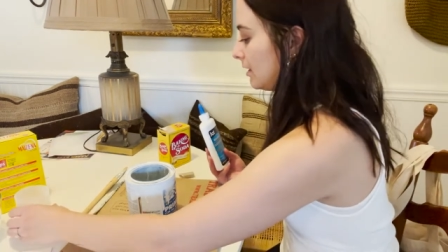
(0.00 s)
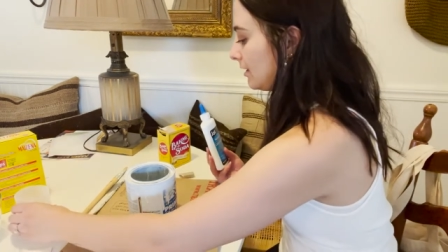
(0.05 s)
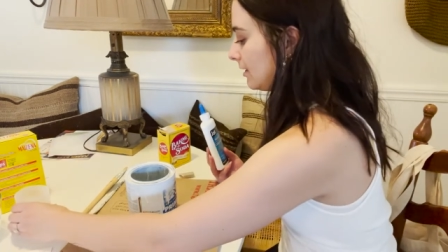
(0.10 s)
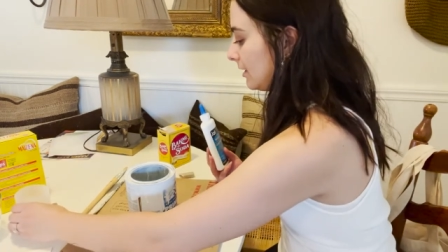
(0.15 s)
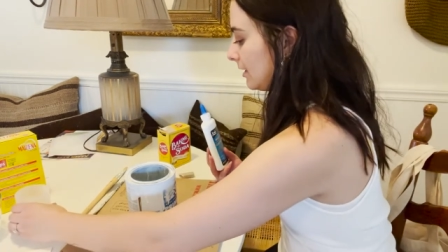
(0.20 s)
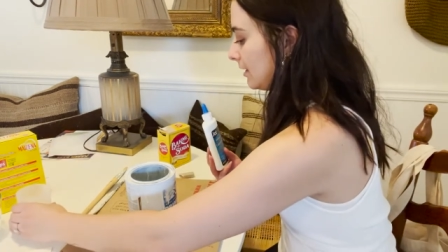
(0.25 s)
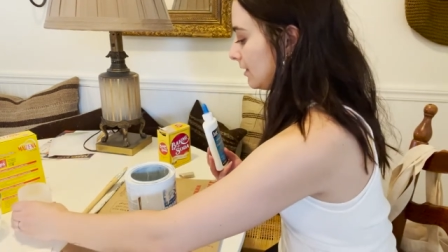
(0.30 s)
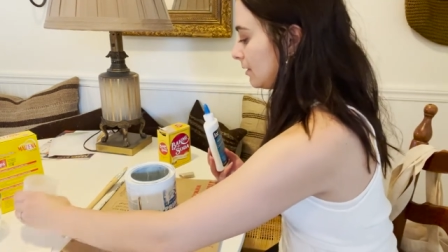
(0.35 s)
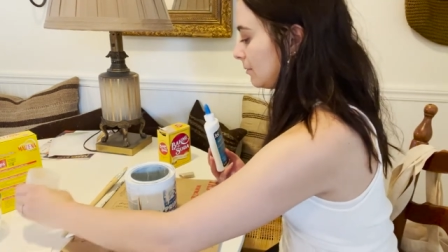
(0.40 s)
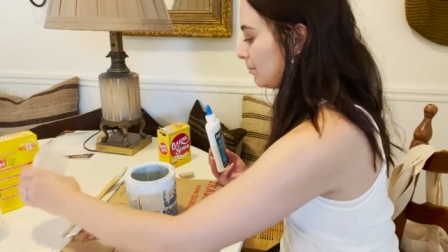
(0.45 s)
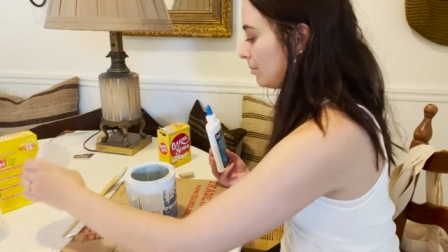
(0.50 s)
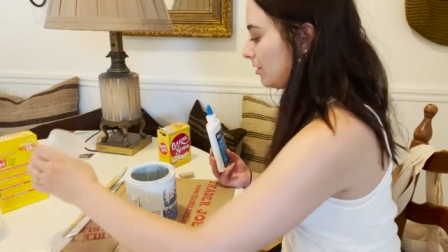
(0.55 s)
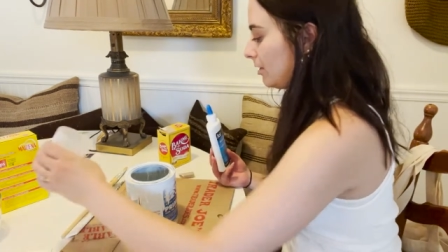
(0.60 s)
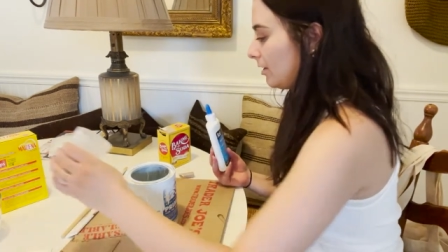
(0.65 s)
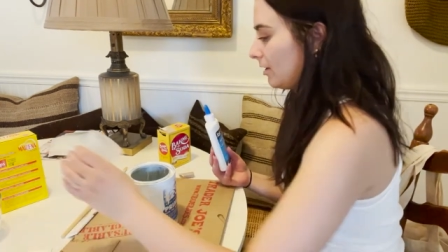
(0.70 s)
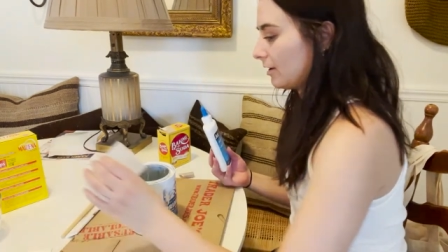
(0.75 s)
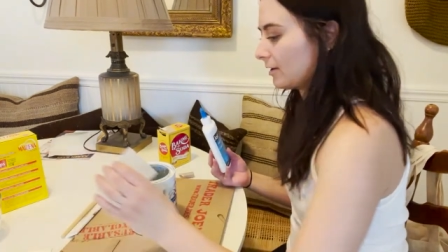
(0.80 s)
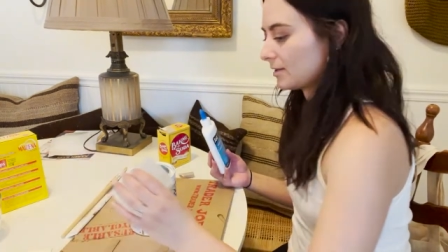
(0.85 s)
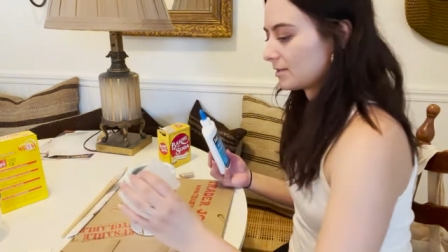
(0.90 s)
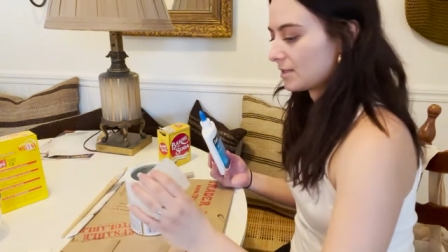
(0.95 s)
And the
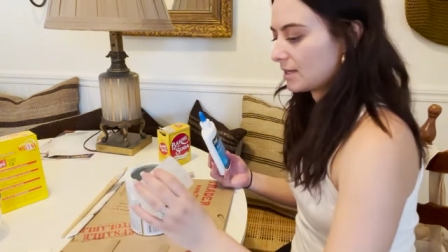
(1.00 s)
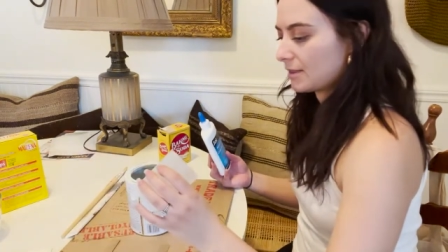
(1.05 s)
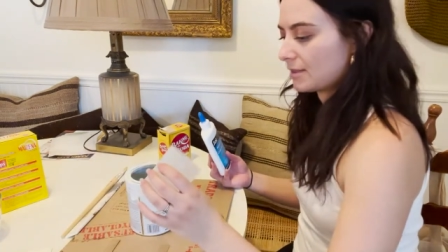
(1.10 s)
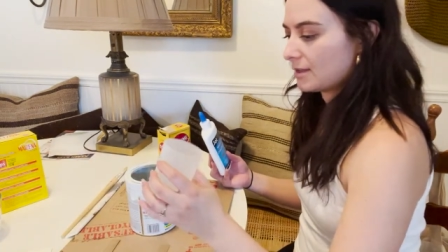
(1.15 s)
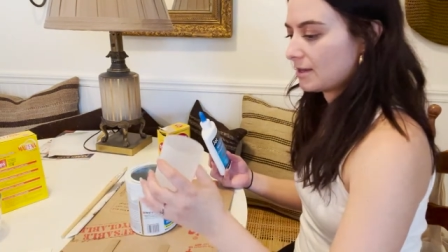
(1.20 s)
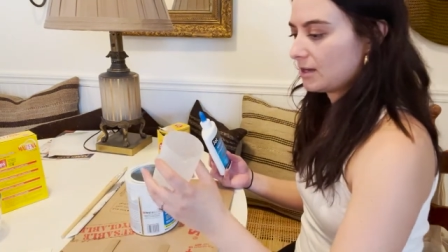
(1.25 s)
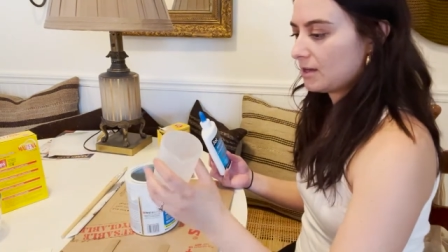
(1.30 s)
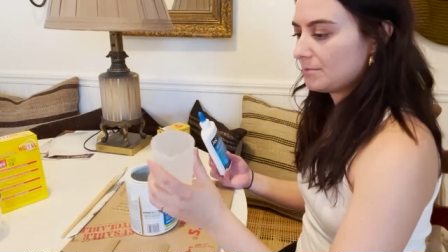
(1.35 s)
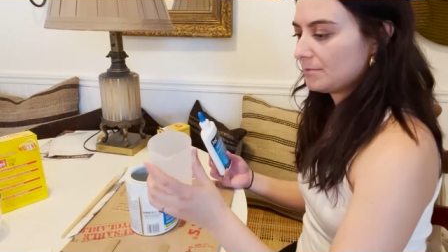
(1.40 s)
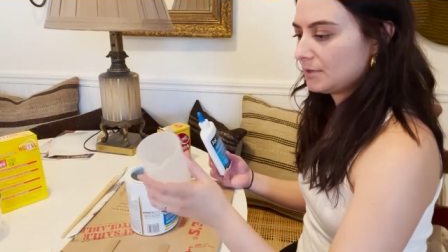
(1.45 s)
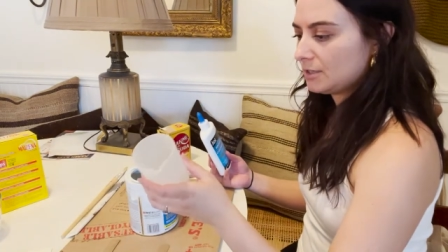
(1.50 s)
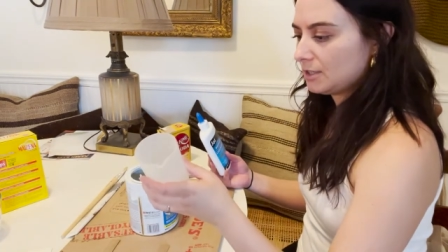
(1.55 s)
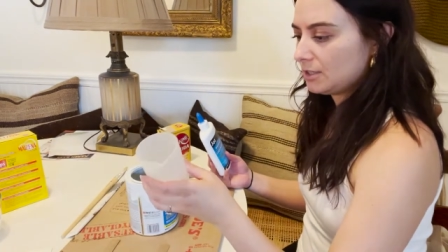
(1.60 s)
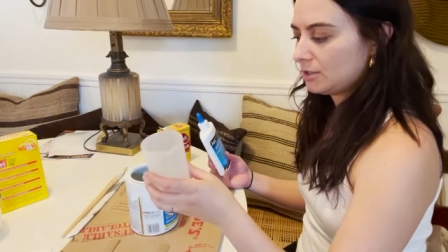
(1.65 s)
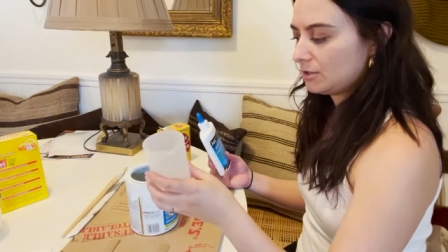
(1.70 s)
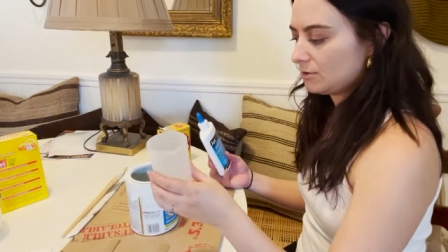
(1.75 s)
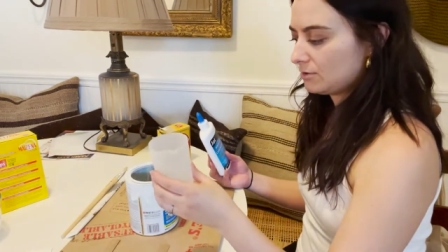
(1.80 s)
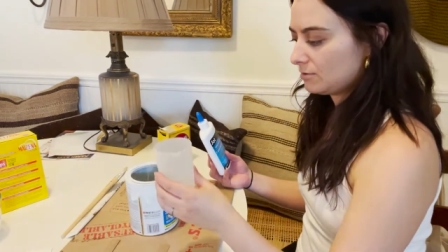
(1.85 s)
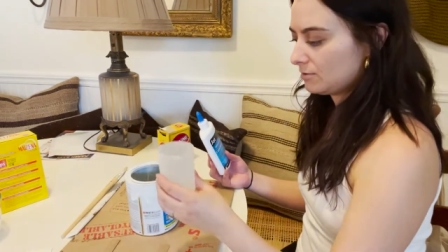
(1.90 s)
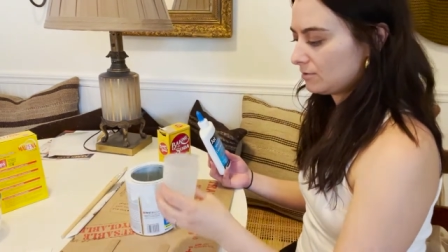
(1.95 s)
parts, I think I'm gonna
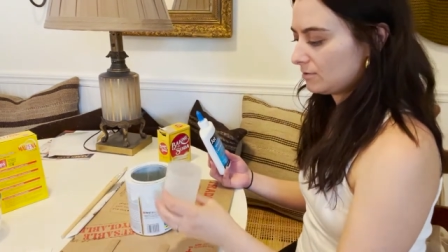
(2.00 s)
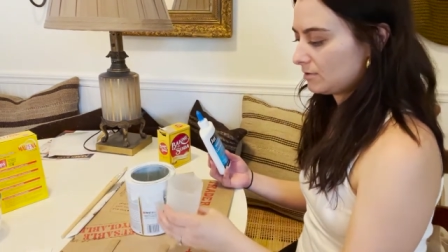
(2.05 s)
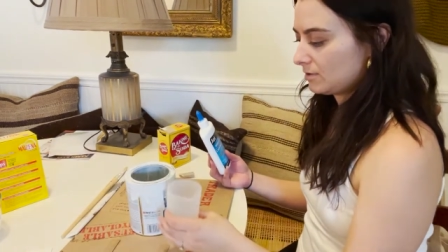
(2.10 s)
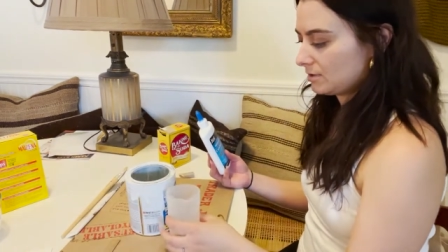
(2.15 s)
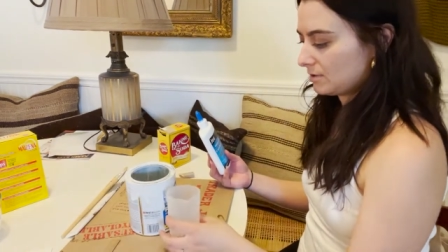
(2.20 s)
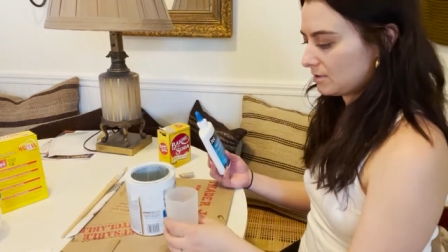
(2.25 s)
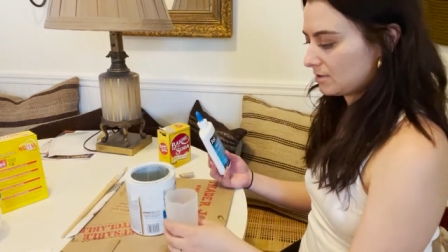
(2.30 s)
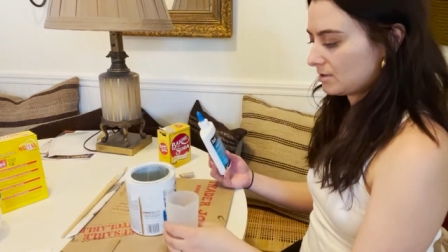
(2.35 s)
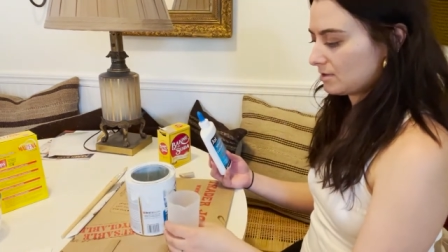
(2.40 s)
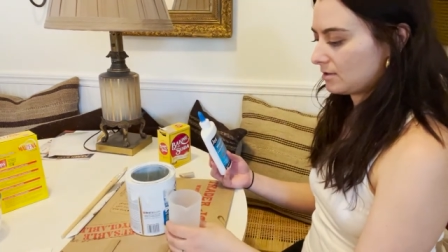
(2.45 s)
use